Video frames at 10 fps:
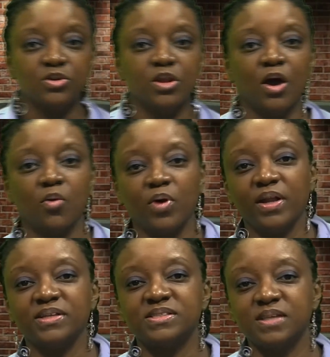you know
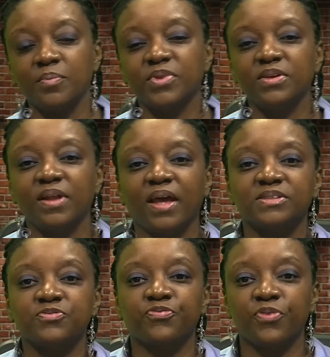what? It's something
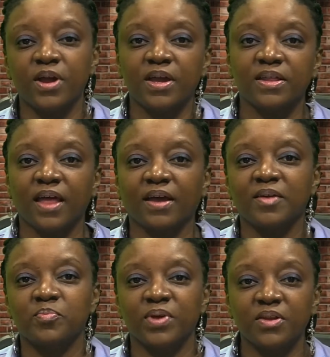that's free that
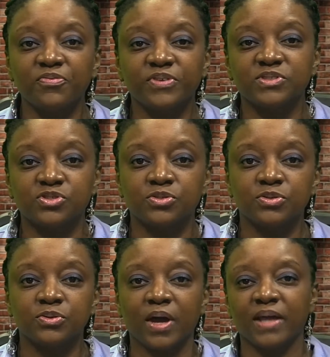could benefit
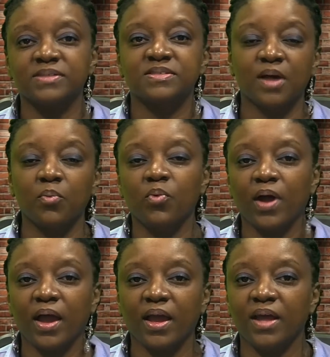you in some
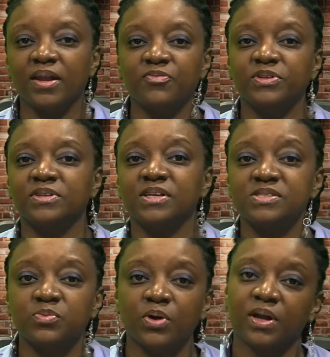way. And if it
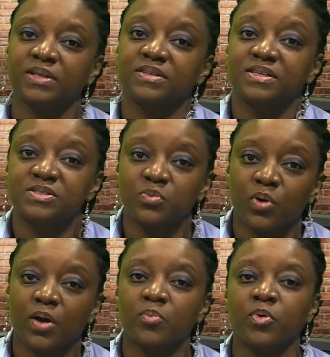doesn't work, it doesn't
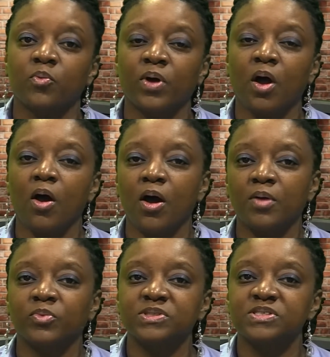work. But
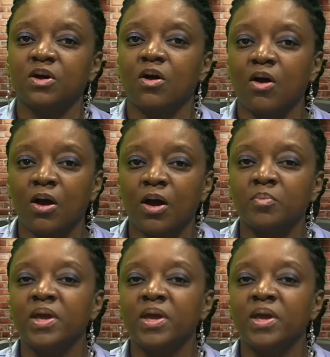what's the harm